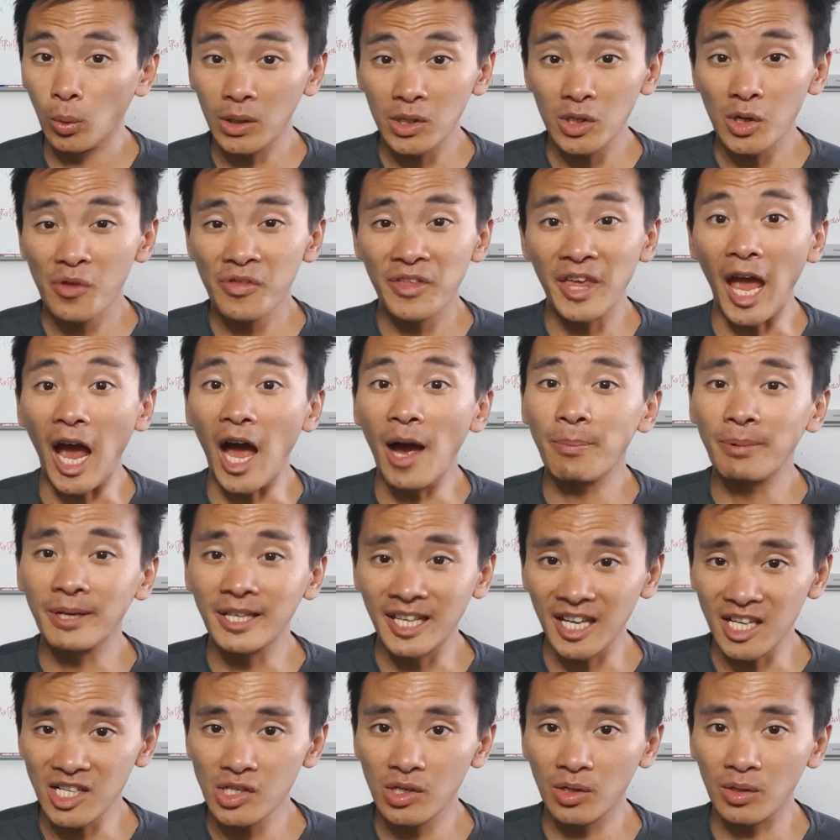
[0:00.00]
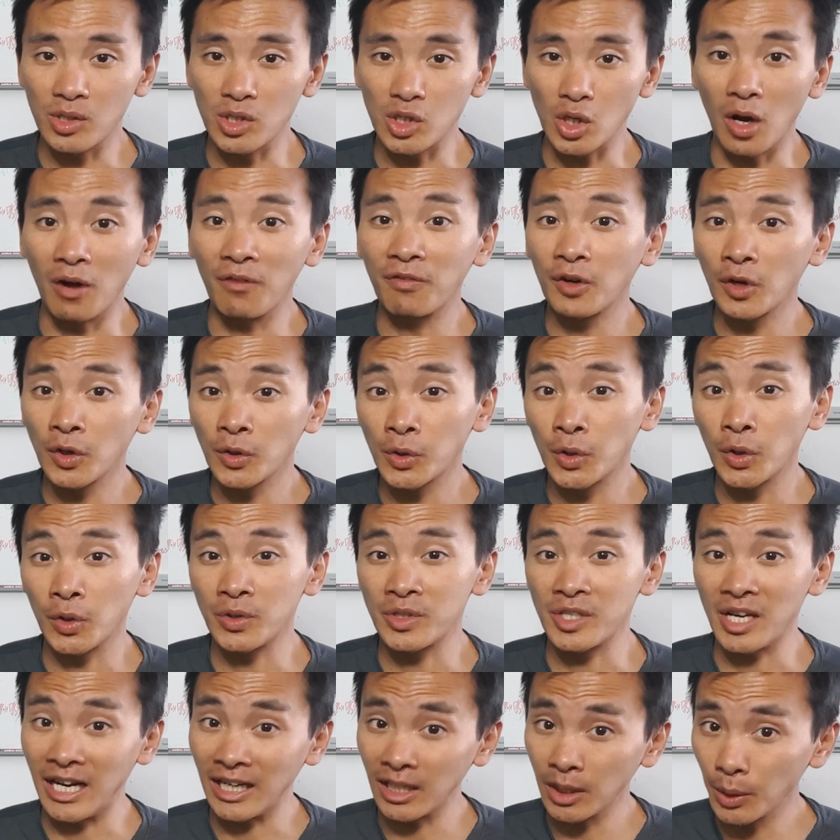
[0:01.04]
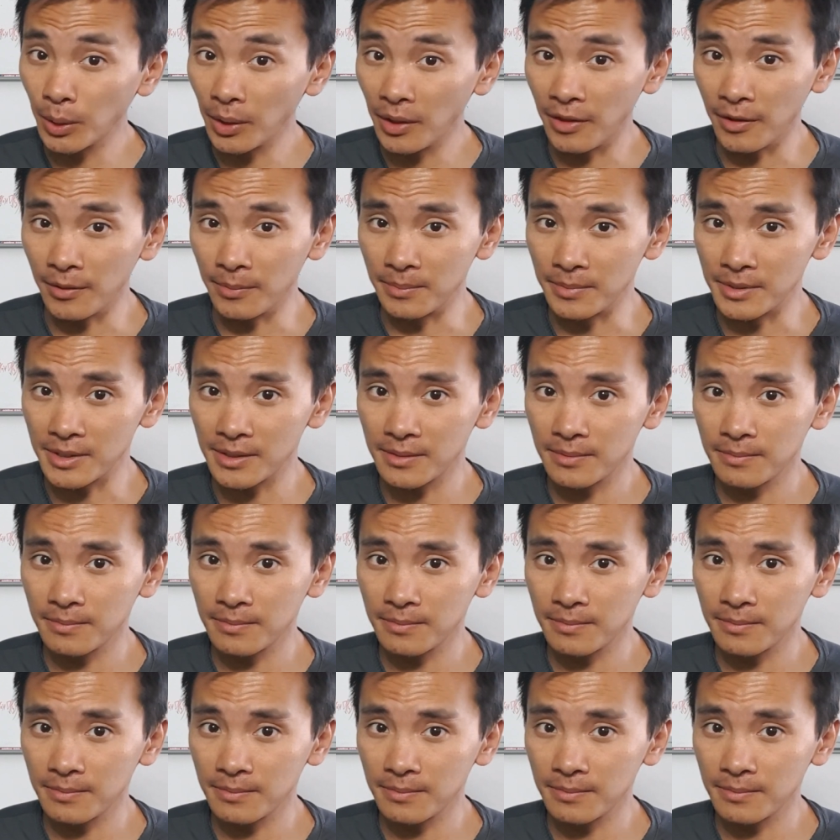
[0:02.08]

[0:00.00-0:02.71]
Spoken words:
are the applications of concurrent algorithms?